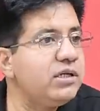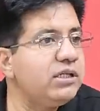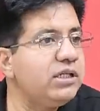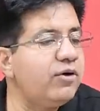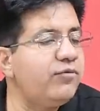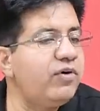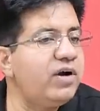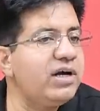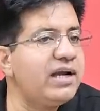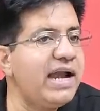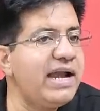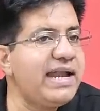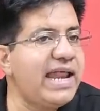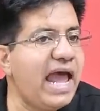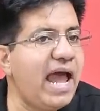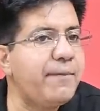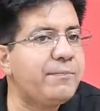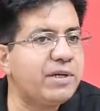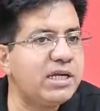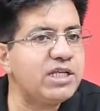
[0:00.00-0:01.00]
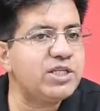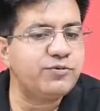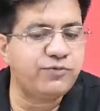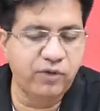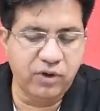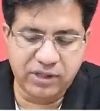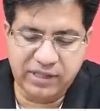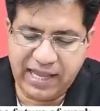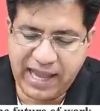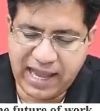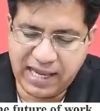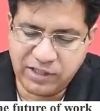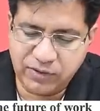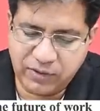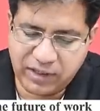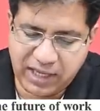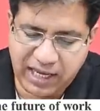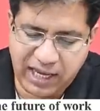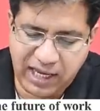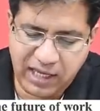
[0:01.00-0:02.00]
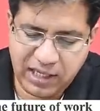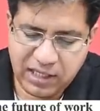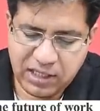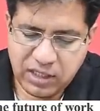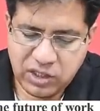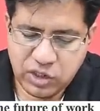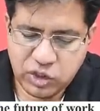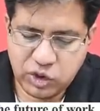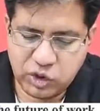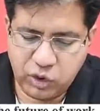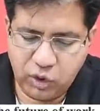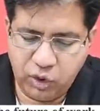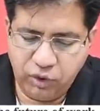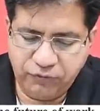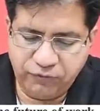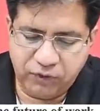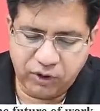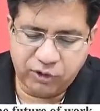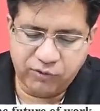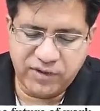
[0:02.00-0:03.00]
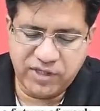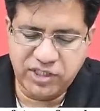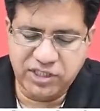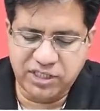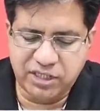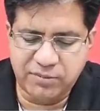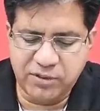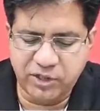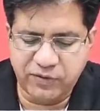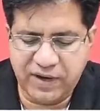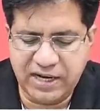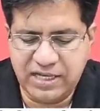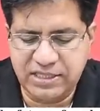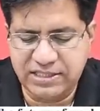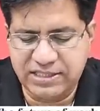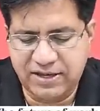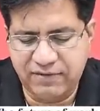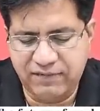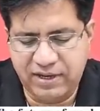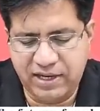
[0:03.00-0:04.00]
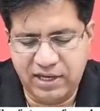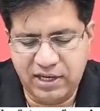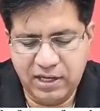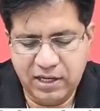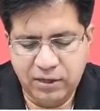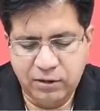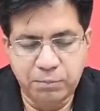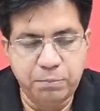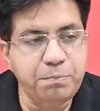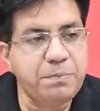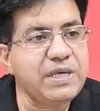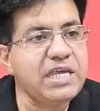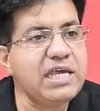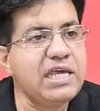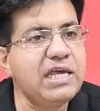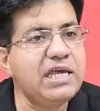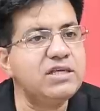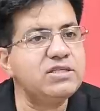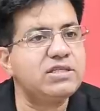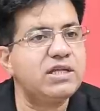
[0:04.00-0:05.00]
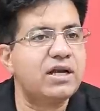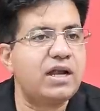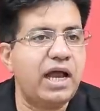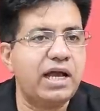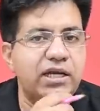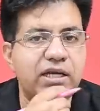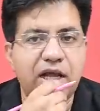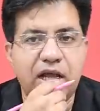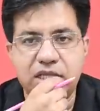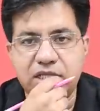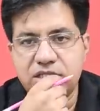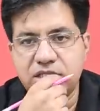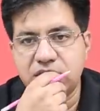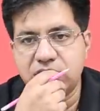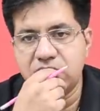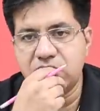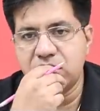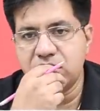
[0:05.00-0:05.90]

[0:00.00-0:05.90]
The word adapt is for that, okay? So for question number 27, B is the right answer.